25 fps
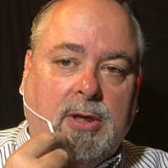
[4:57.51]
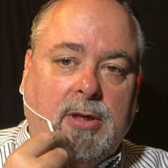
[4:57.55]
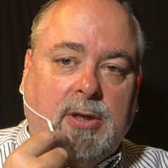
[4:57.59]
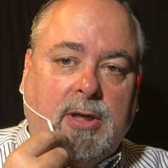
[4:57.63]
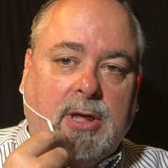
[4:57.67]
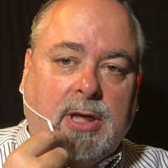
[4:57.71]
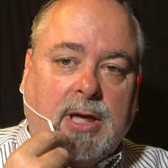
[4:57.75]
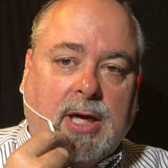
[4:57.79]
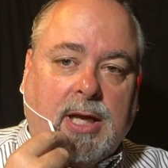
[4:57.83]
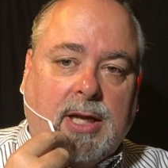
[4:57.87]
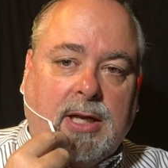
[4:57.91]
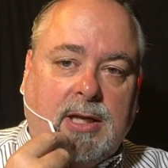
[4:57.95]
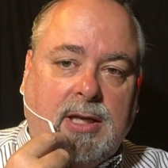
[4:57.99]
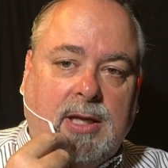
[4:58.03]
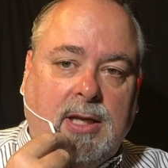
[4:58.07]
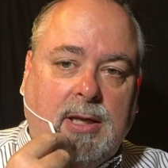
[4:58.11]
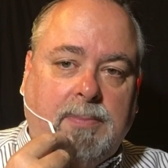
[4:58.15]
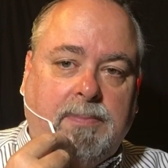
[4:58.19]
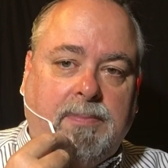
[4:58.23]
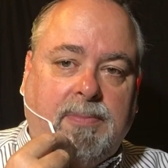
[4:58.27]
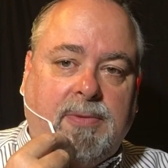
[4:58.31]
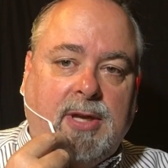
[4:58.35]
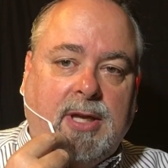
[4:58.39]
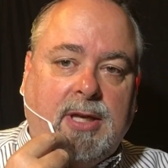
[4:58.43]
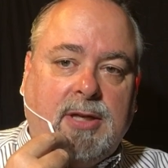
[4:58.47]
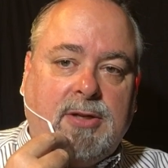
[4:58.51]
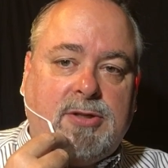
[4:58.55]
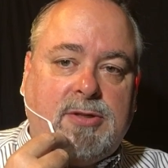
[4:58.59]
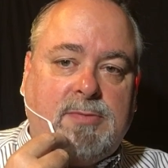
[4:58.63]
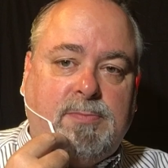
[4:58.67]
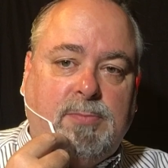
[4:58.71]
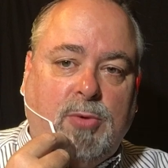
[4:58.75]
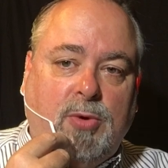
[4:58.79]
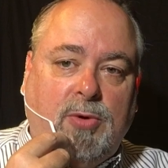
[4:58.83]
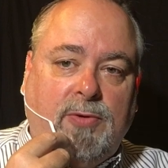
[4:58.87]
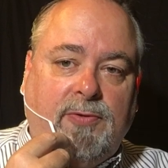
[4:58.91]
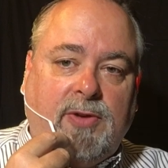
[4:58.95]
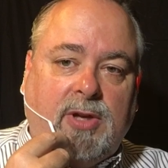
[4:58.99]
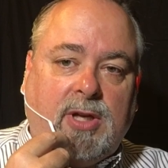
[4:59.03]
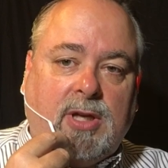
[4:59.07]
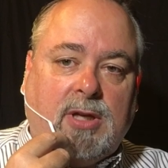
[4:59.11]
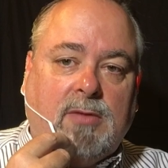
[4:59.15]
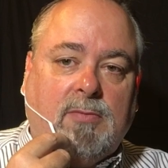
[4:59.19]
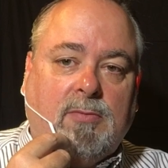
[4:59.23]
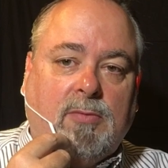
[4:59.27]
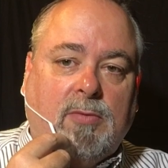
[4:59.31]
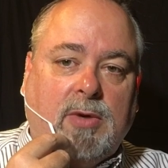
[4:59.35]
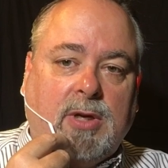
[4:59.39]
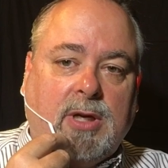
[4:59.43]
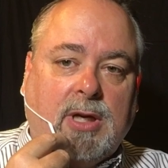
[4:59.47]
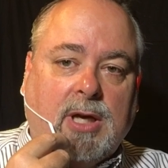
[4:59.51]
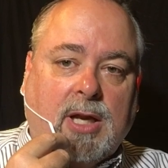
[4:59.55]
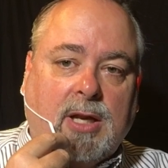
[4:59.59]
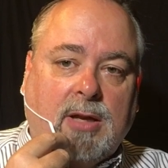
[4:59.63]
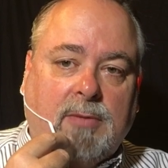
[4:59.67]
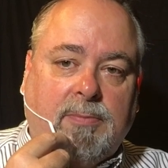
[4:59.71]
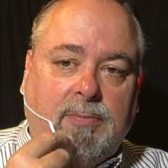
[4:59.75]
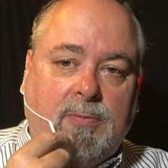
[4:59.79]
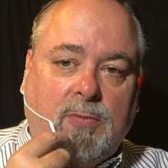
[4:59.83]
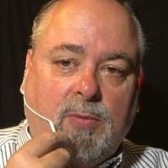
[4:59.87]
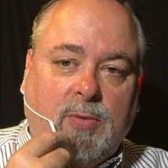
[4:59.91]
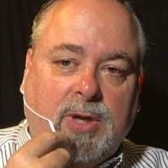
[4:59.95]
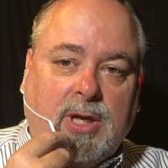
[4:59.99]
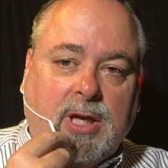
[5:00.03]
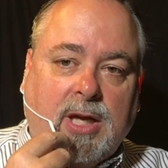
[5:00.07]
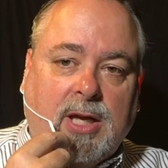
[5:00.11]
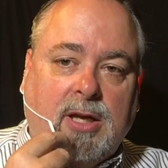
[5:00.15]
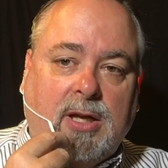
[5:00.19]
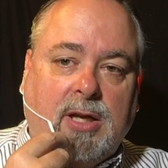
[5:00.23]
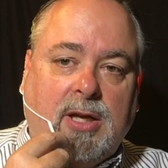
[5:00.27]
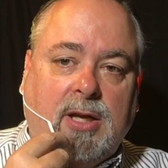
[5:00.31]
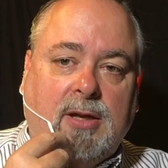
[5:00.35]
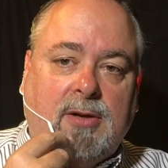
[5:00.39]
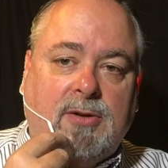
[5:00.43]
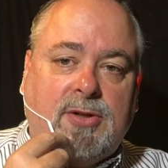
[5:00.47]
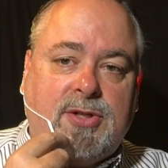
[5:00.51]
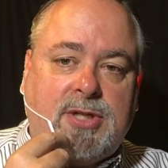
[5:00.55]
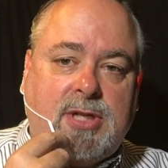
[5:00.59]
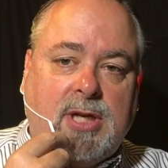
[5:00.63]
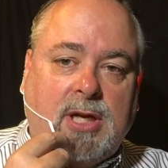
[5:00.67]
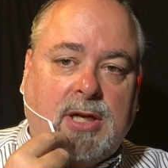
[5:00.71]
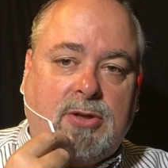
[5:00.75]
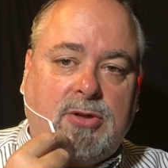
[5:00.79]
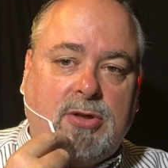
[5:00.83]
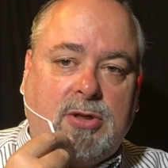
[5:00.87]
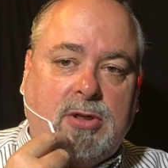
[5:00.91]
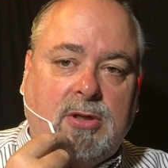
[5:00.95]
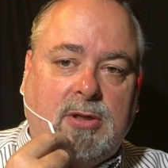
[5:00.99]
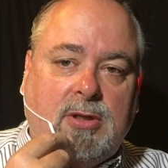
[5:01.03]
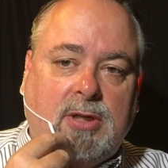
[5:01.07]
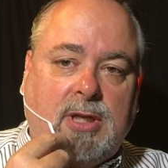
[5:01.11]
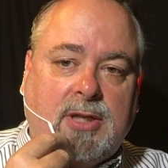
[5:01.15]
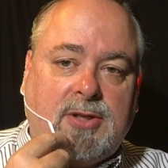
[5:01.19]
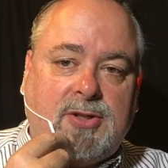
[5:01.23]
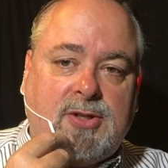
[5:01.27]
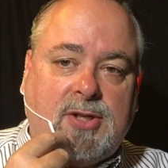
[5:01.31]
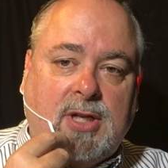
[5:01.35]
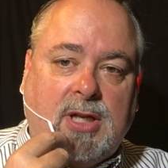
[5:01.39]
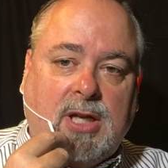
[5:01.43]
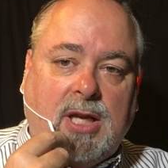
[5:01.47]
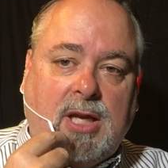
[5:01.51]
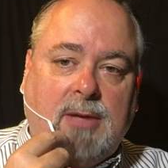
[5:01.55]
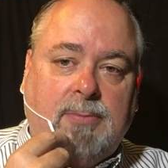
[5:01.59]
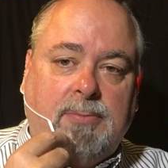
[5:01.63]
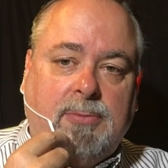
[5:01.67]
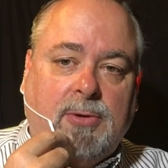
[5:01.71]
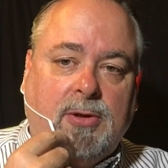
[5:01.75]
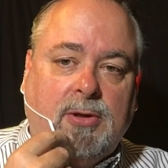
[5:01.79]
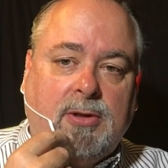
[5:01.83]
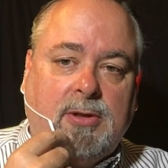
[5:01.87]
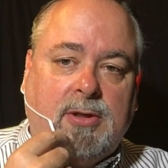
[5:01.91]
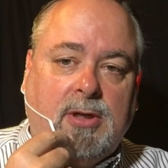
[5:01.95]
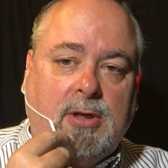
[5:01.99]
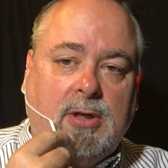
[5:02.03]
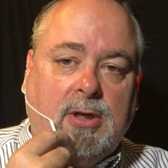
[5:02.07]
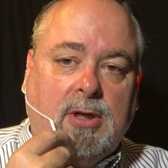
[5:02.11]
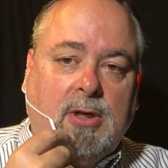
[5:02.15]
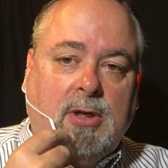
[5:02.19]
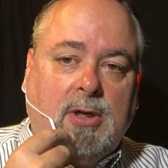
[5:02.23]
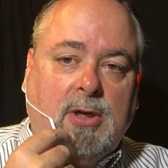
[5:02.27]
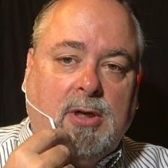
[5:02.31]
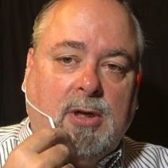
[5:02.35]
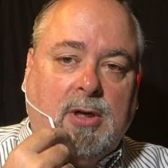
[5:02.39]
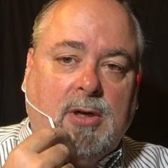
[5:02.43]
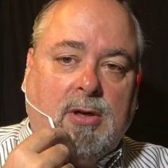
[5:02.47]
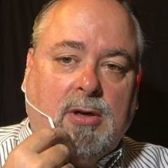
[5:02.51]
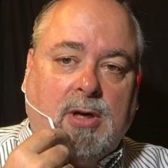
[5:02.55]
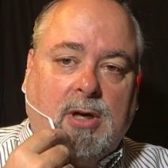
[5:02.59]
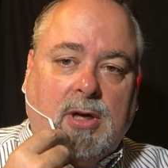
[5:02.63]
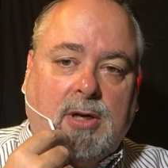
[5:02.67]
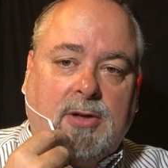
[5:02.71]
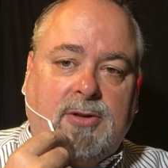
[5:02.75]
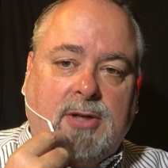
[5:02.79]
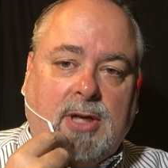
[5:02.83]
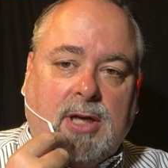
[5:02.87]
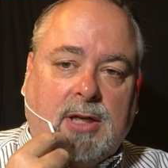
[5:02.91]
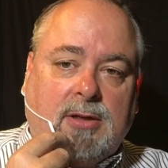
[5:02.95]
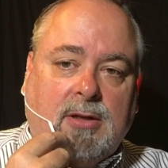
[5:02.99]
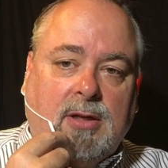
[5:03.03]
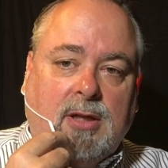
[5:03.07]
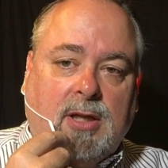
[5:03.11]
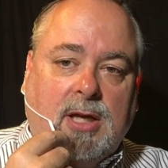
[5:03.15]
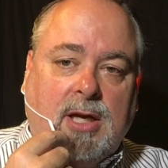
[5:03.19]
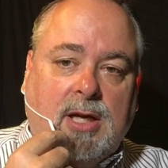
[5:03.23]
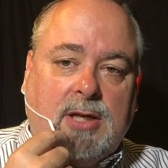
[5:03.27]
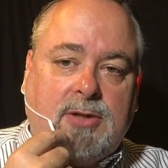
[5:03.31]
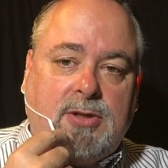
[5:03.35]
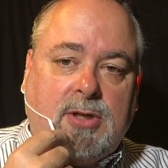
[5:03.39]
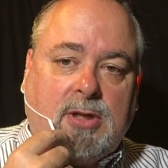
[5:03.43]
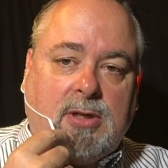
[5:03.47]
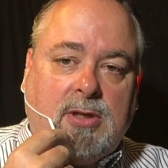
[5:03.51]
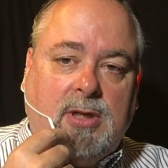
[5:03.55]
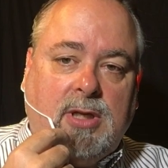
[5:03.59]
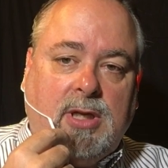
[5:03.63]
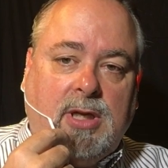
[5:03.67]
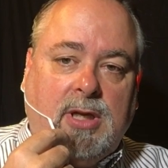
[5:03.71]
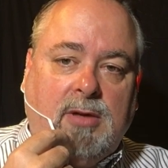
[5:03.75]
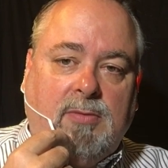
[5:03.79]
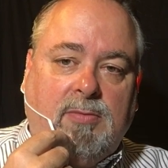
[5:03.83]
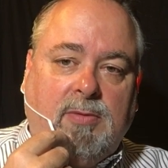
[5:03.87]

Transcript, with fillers: They got to keep things moving. We got a, we got an intersection that's enabled uh, technologically.